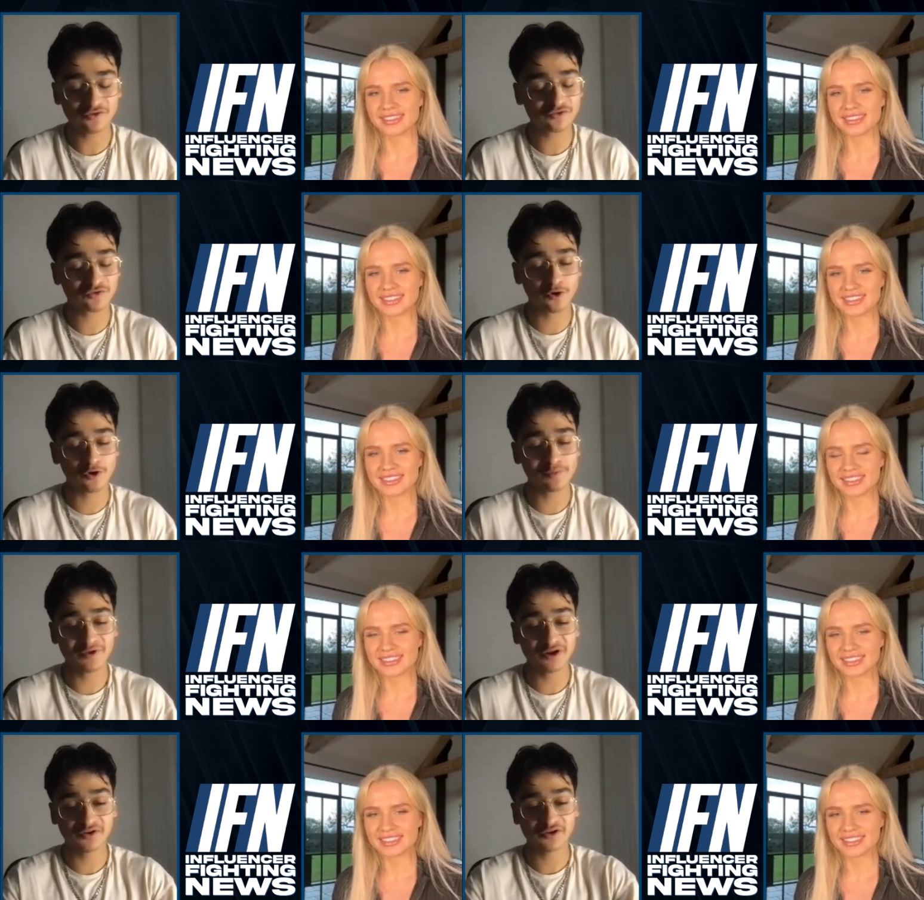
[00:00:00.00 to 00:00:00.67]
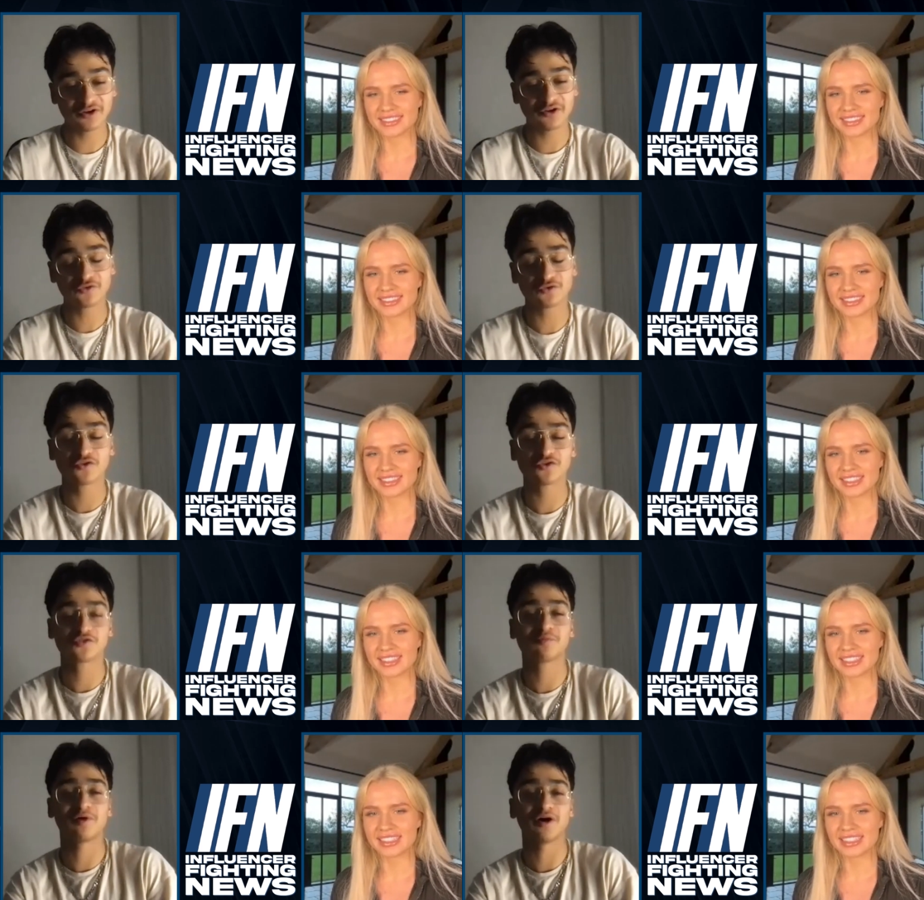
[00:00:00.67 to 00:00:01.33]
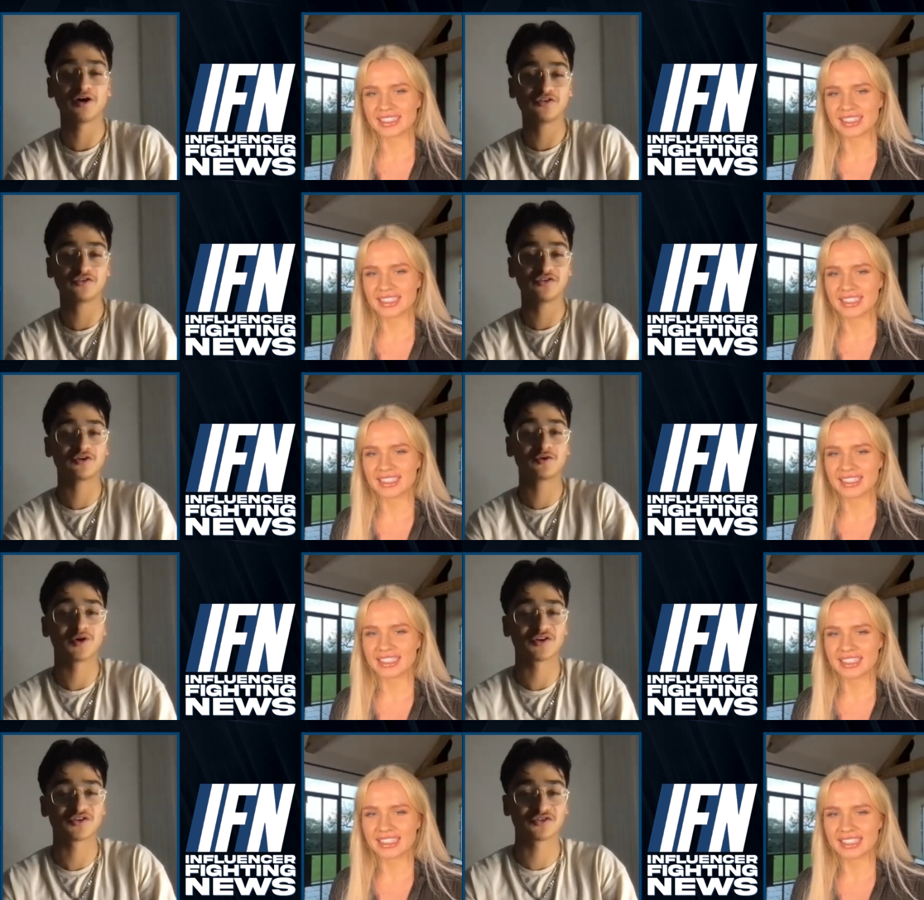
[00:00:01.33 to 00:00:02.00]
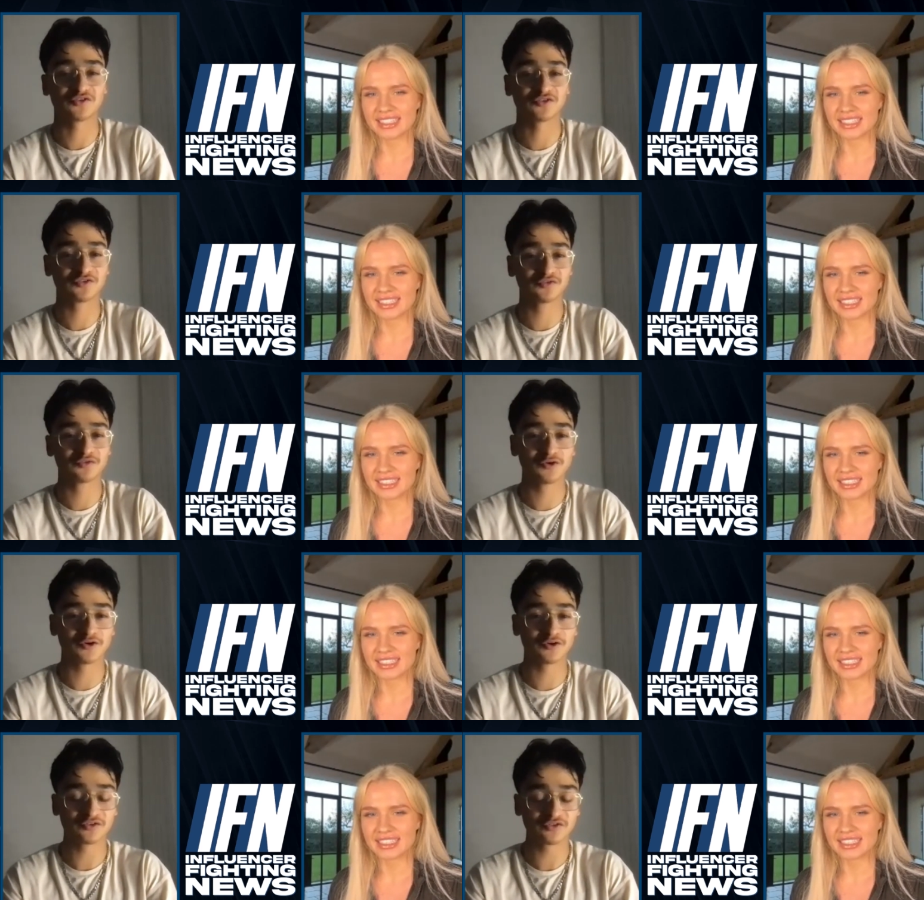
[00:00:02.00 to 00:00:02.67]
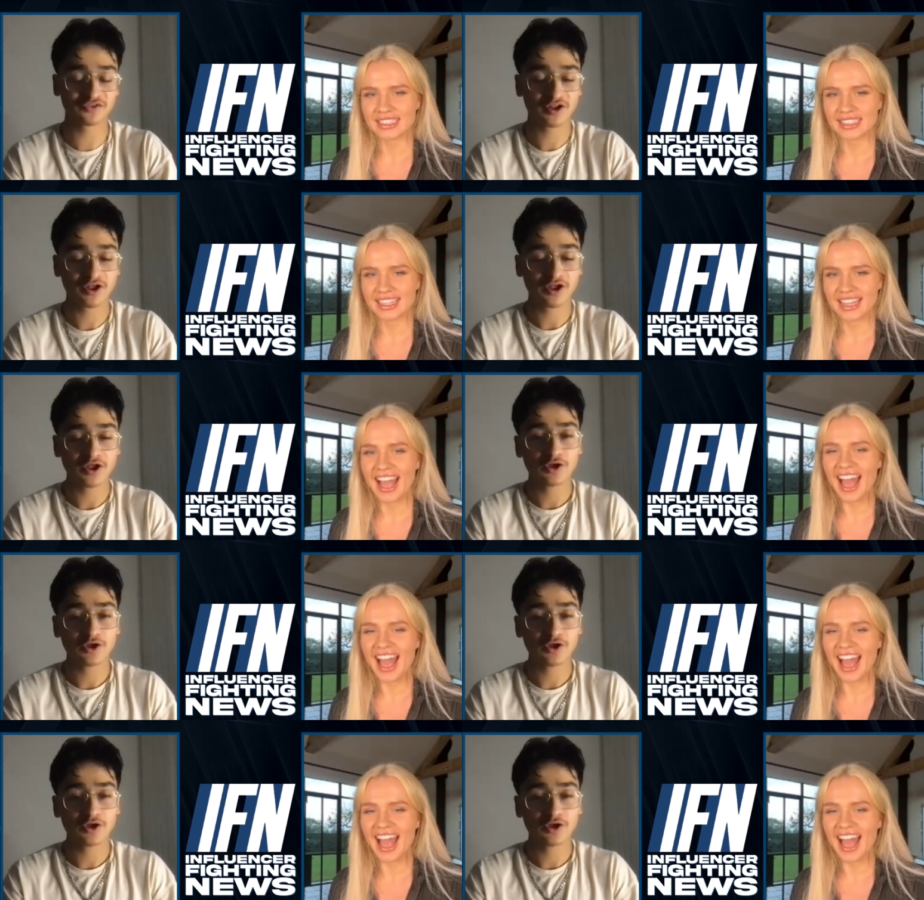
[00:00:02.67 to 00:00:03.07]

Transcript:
Speaker 1: just go immediately into the spicy questions first.